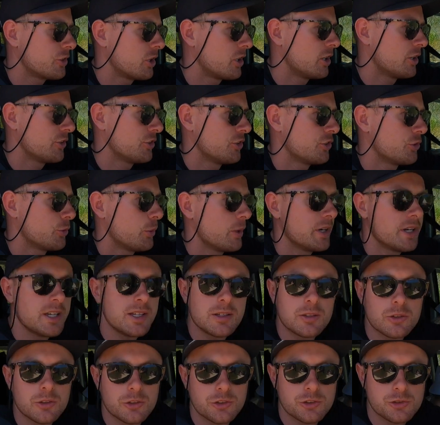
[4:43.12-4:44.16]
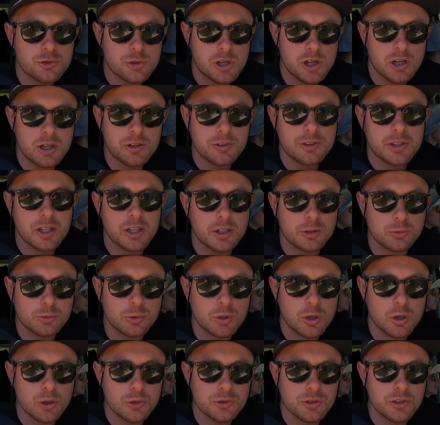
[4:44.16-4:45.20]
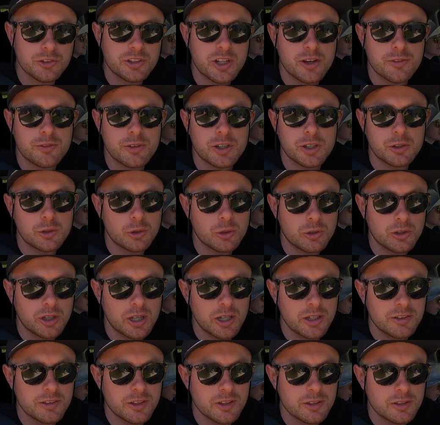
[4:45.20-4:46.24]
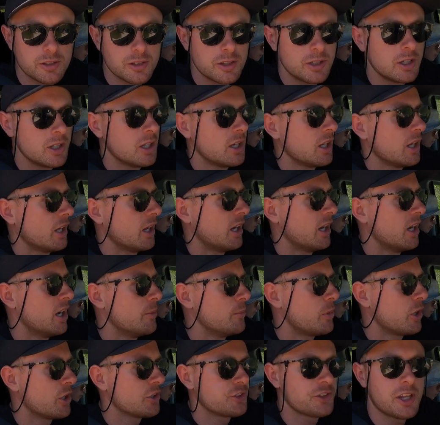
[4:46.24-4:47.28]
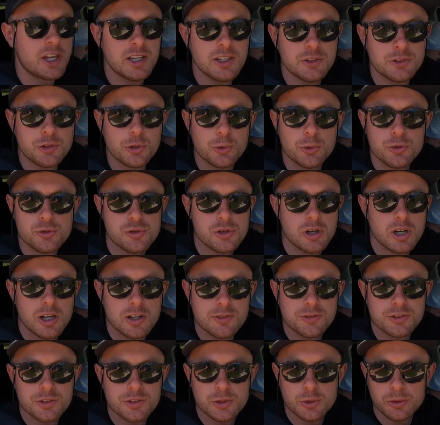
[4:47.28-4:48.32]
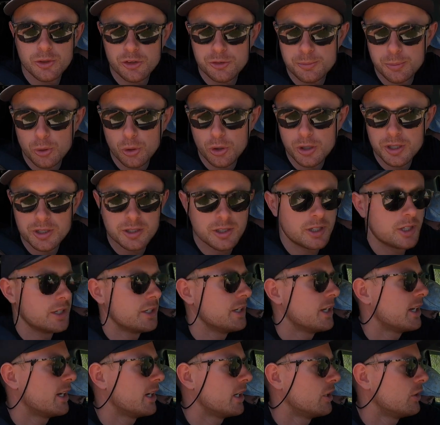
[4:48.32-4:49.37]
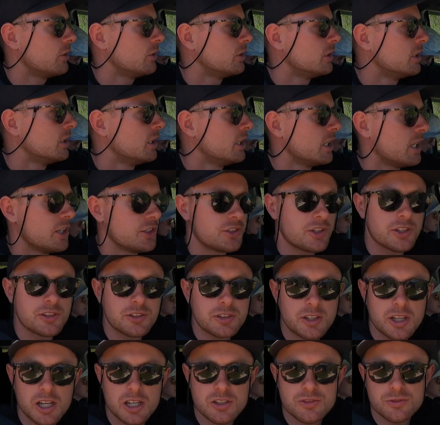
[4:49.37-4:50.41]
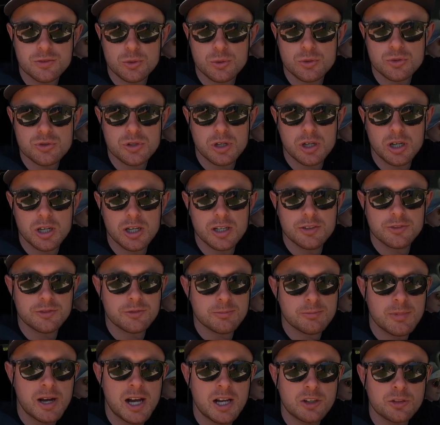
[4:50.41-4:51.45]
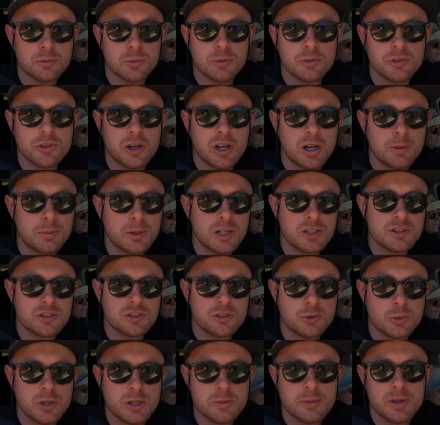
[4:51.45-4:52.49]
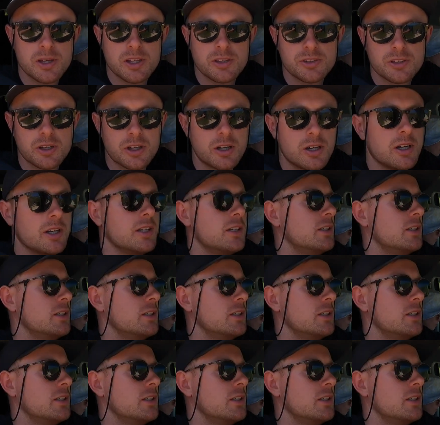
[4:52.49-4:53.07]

tyres to 20, because straight after that the road does get very corrugated. But I stayed in two-wheel drive until this point, and now it says engage full drive, maximum tyre pressure is 20 psi.